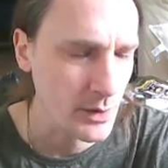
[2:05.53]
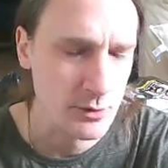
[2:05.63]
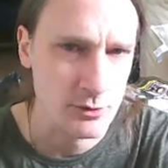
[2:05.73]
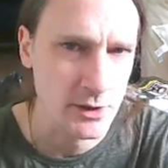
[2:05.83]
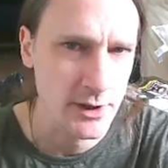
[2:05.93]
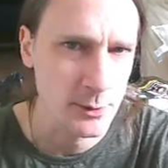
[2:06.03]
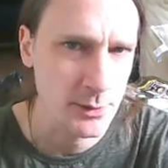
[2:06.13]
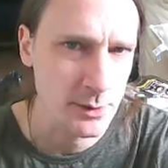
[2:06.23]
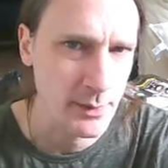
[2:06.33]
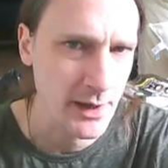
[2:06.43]
I was really
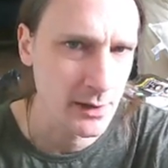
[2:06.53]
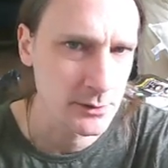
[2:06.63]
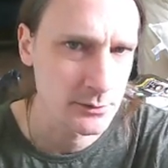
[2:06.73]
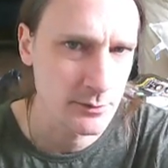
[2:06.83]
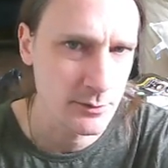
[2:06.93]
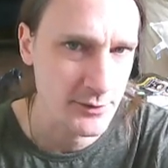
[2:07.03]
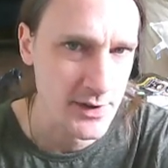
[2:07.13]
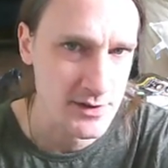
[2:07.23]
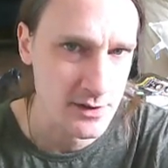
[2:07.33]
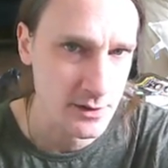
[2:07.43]
open about
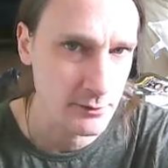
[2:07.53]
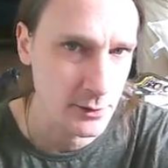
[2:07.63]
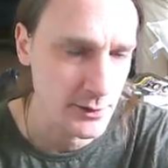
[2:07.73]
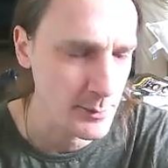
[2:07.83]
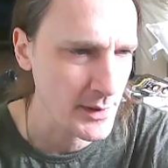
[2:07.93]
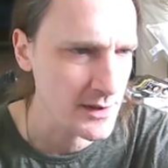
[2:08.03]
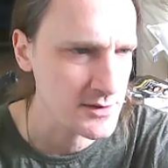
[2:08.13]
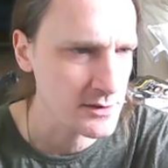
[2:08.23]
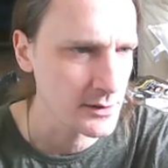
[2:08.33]
things that I've done wrong in the past.